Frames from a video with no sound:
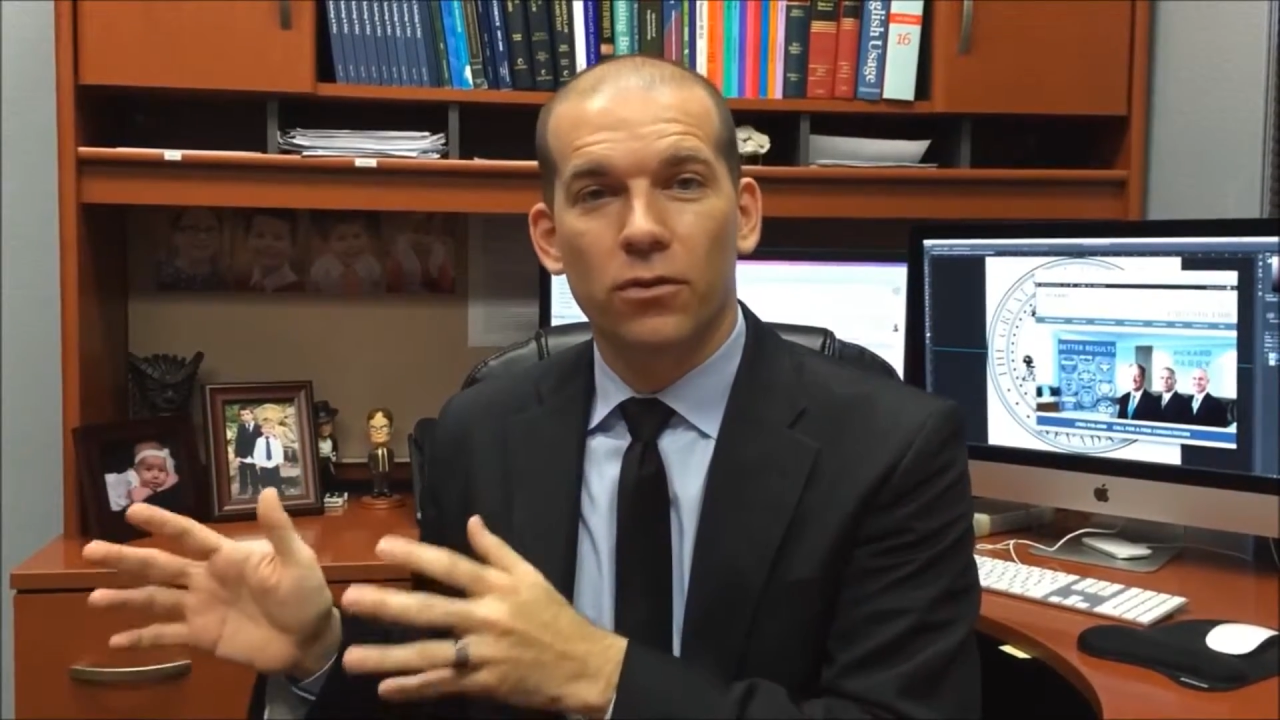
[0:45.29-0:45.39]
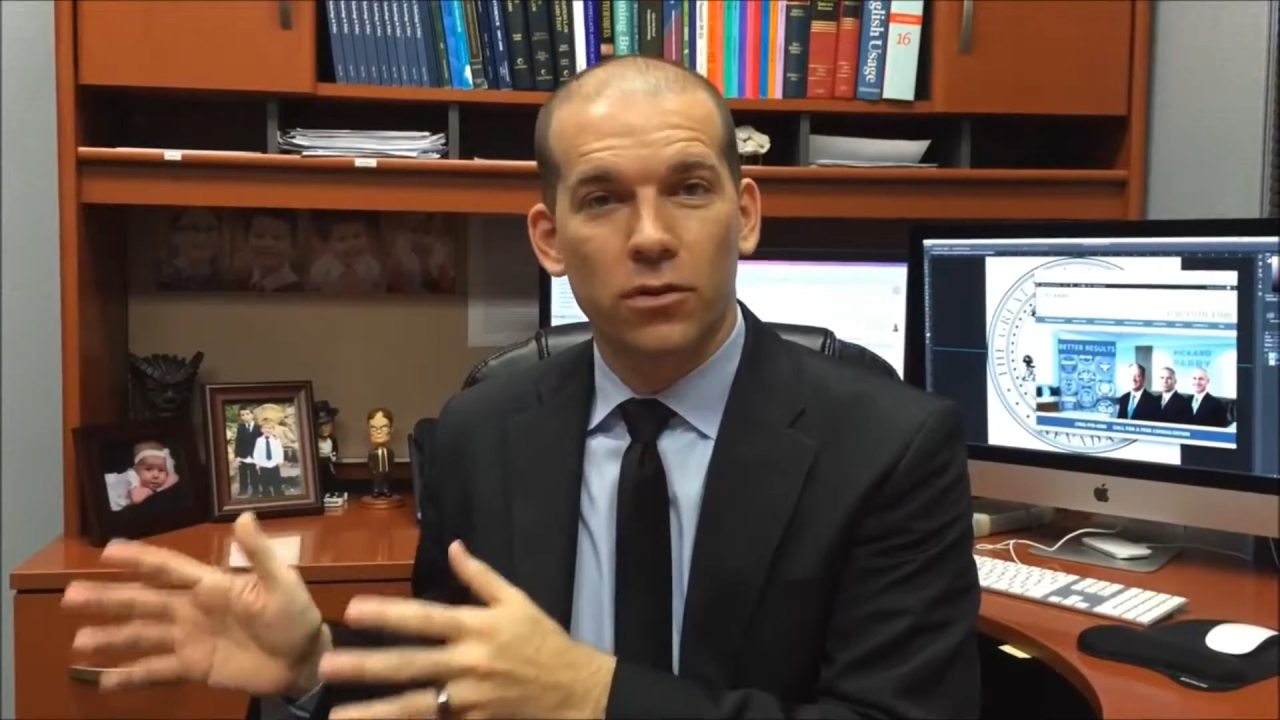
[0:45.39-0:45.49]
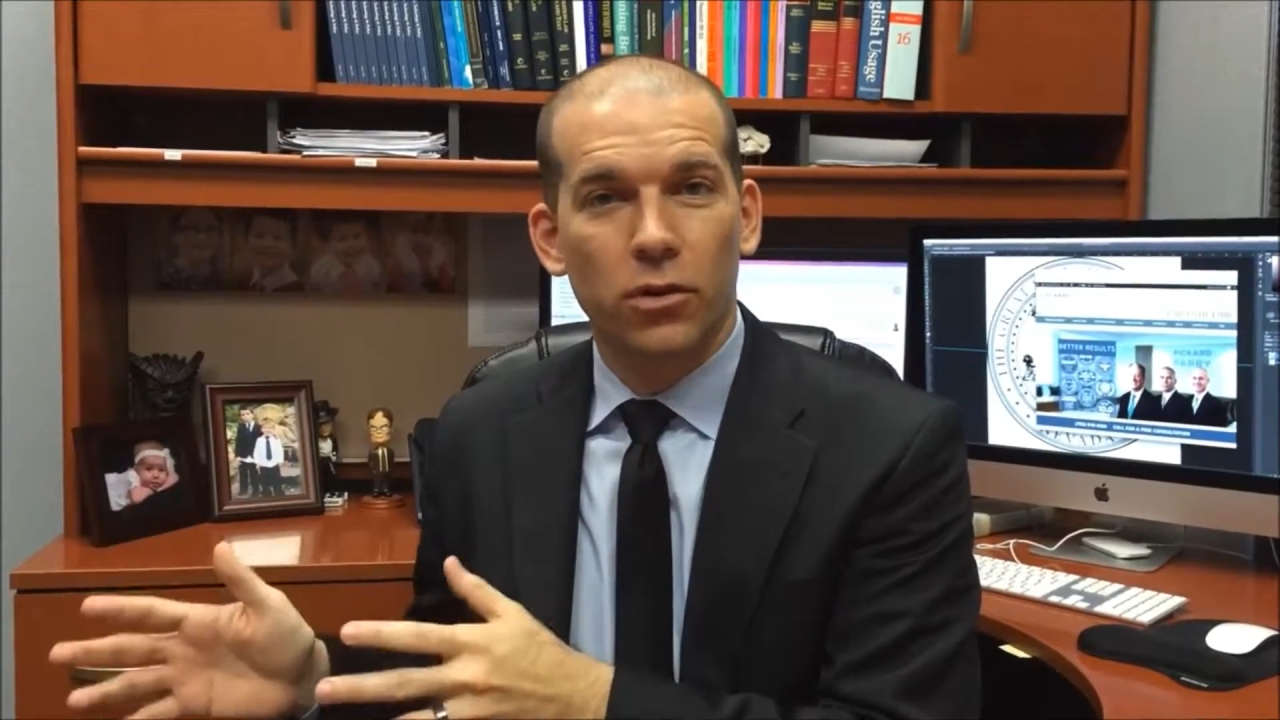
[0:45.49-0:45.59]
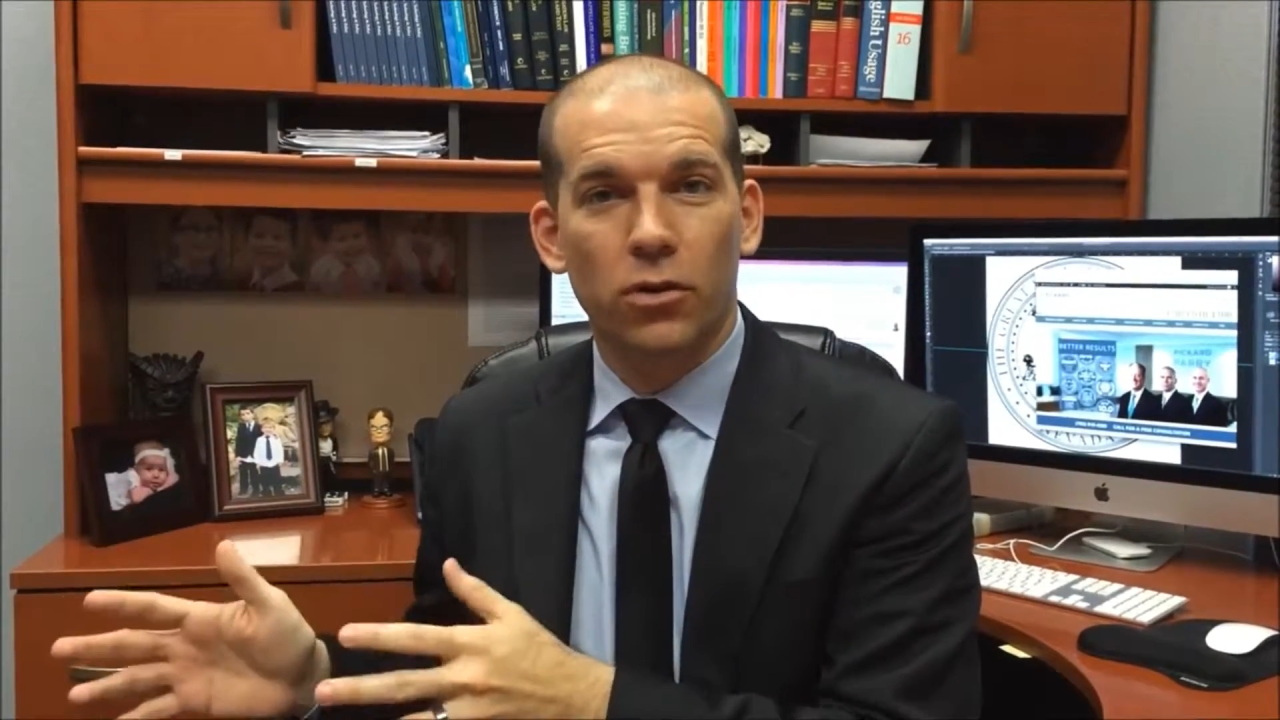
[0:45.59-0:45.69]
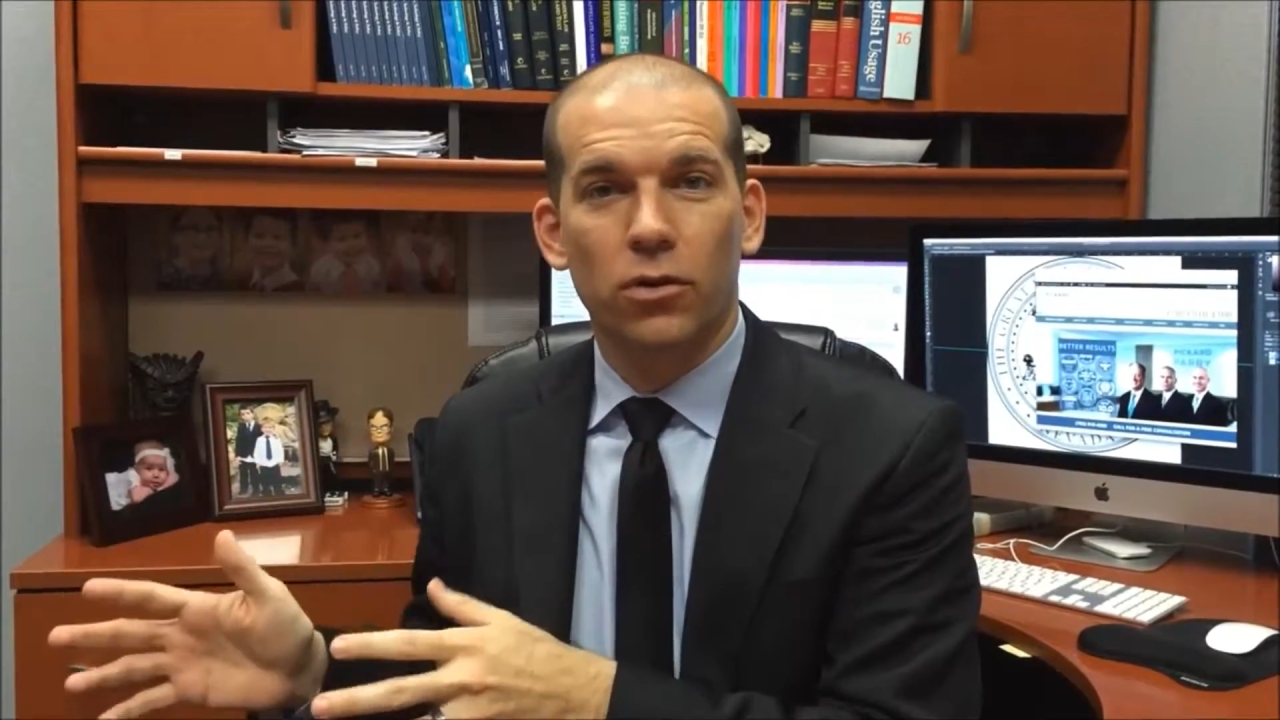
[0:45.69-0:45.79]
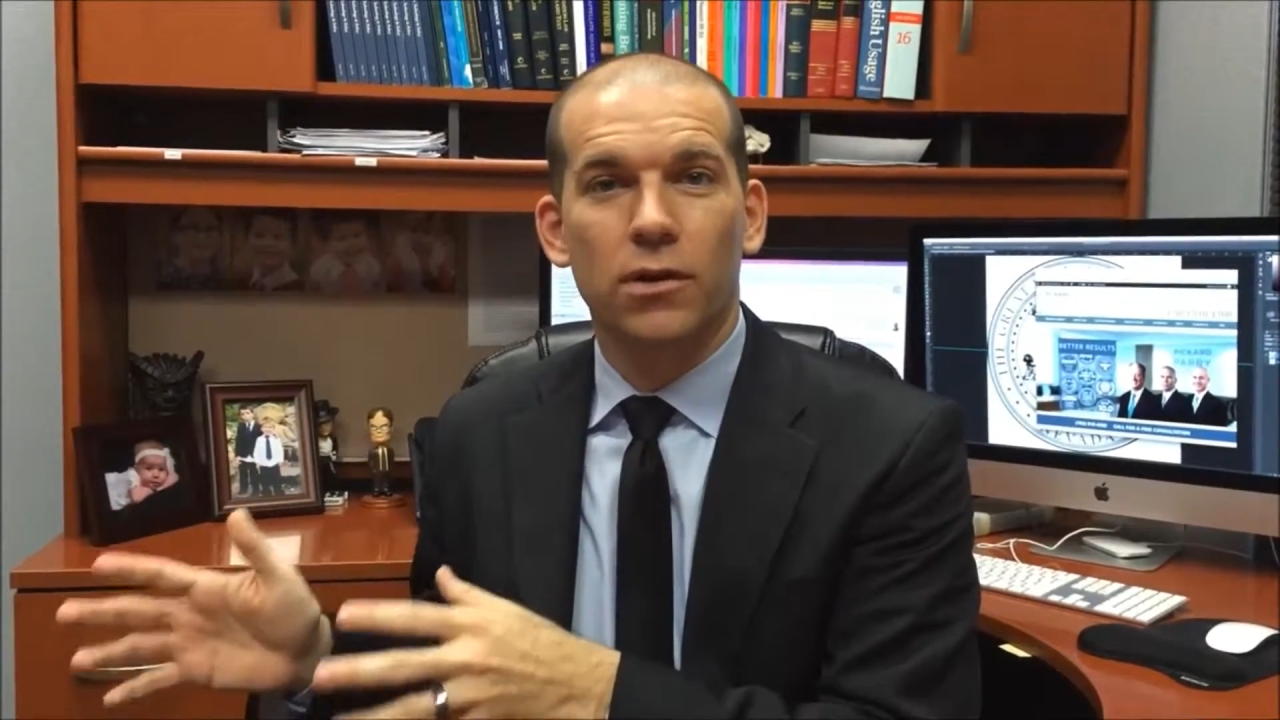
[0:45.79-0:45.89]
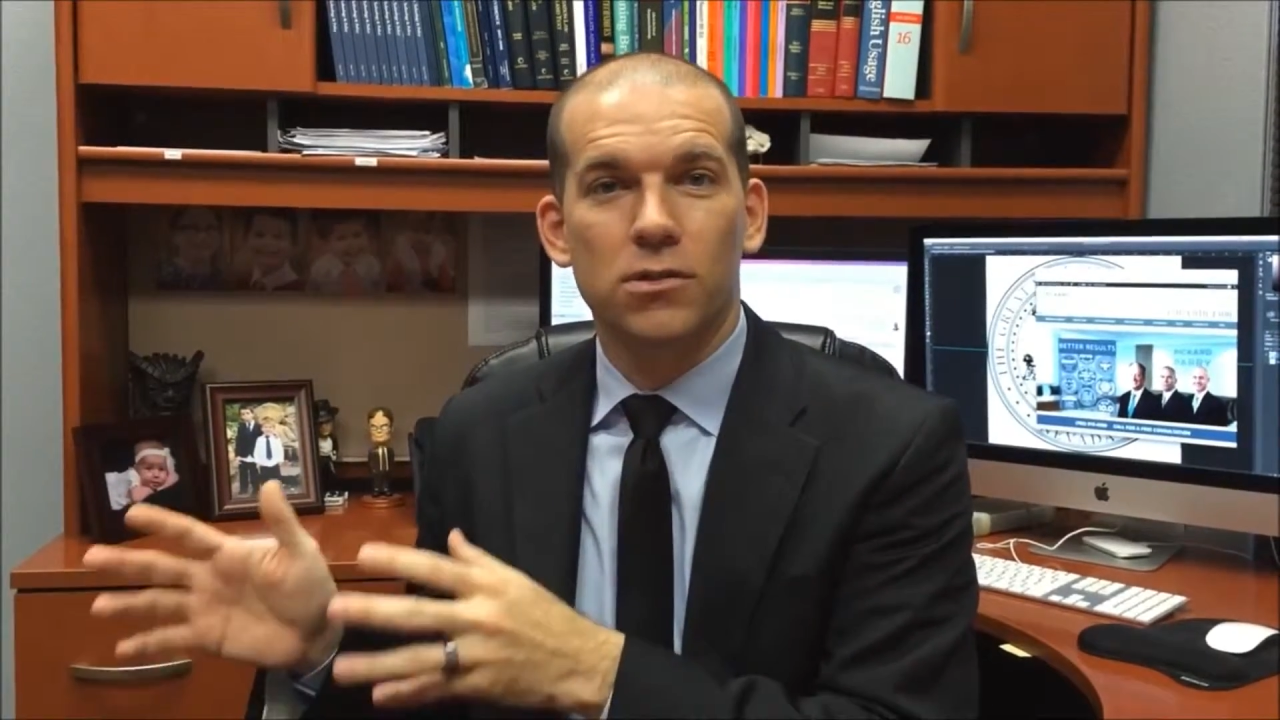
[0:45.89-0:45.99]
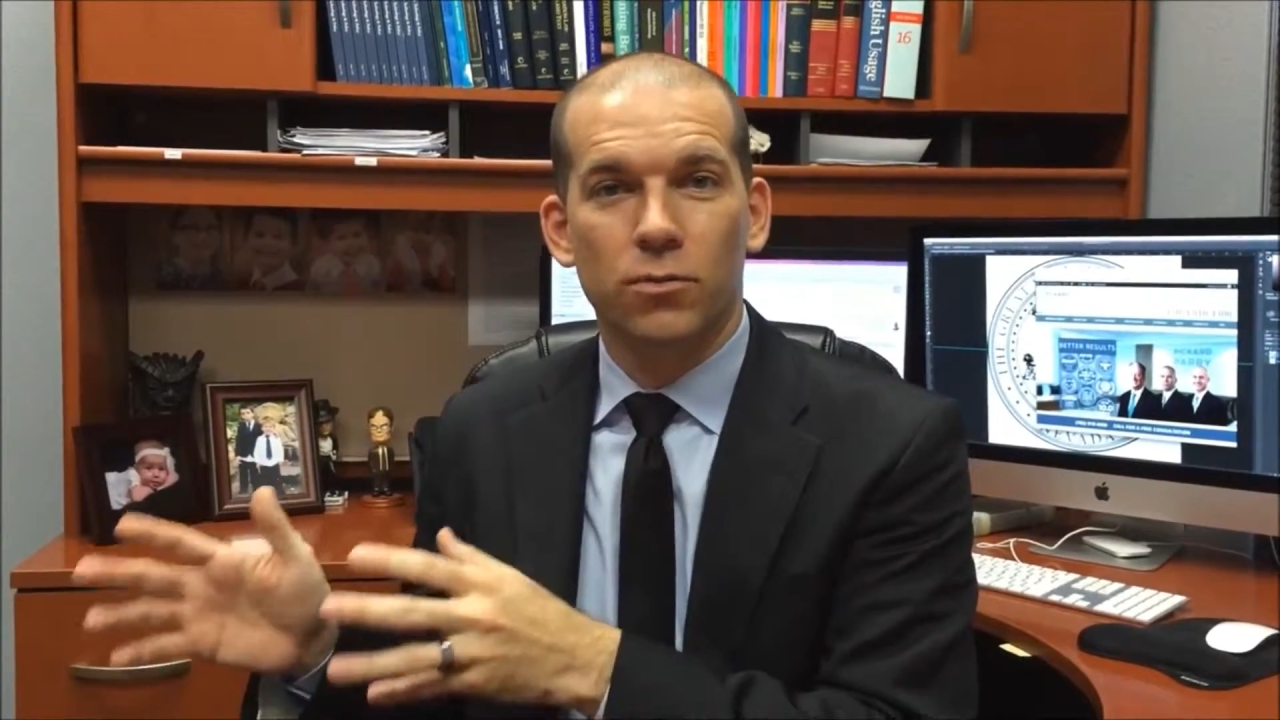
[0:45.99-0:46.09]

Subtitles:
or incurred as